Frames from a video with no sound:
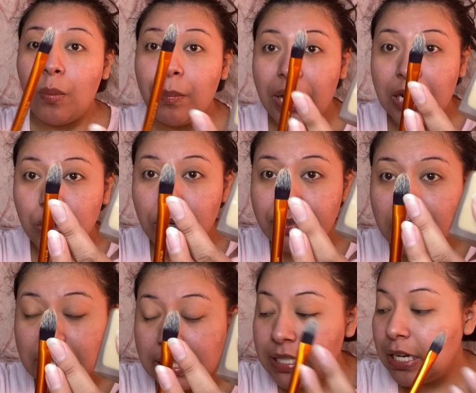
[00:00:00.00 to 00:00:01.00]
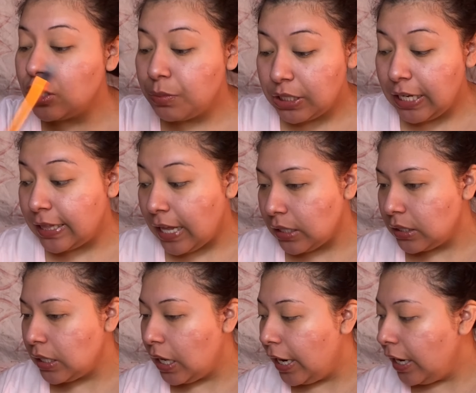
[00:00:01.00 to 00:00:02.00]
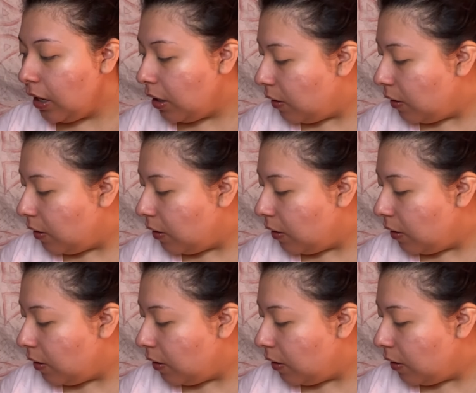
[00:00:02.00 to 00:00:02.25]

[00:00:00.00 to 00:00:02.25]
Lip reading: but I do have a clean side, so I'm going to take that side